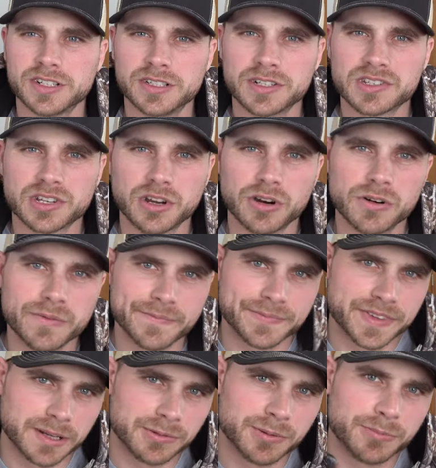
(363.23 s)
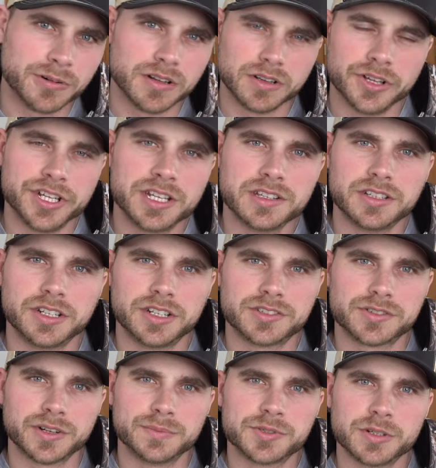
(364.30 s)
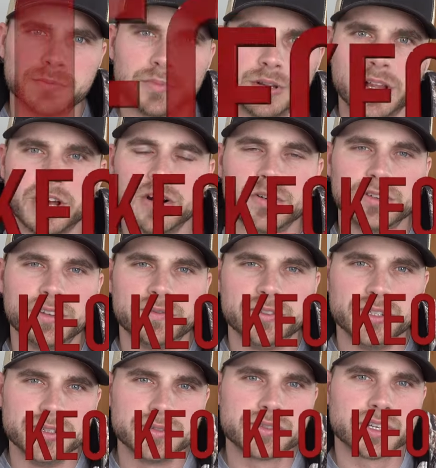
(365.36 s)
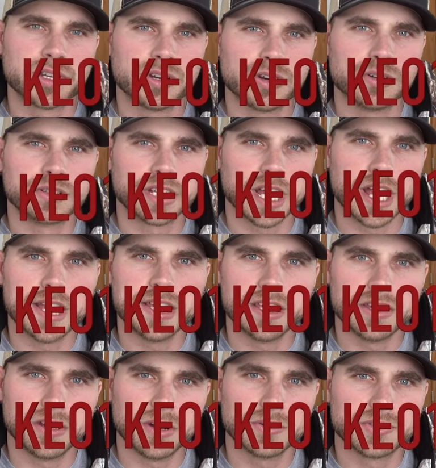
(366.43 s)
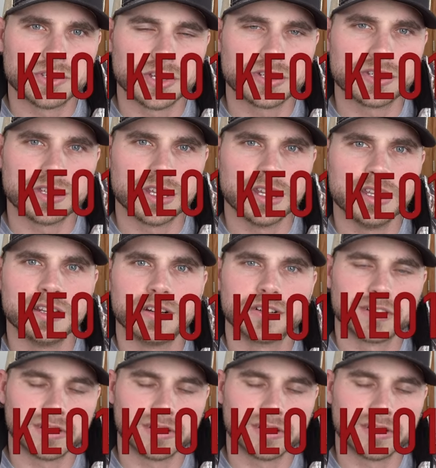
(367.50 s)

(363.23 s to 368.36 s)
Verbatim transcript: in this coat, I'm going to put a link in the description below, and if you use the code KEO16, it'll